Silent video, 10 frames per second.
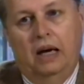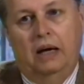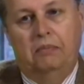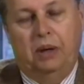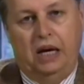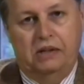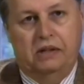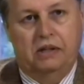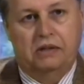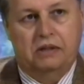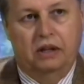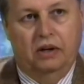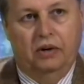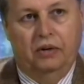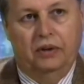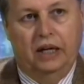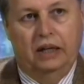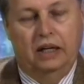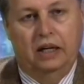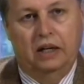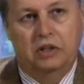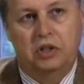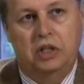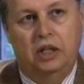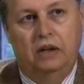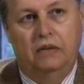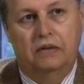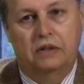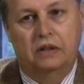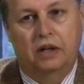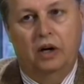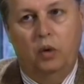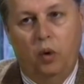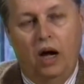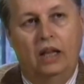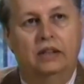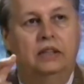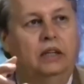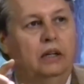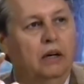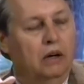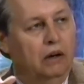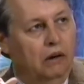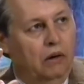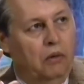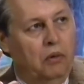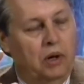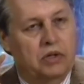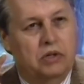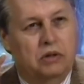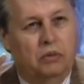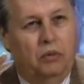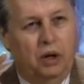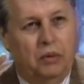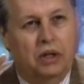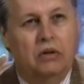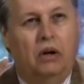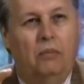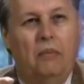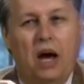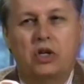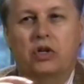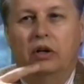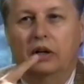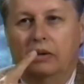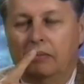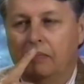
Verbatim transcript: and pace it so that it achieves a quality which we would call measure.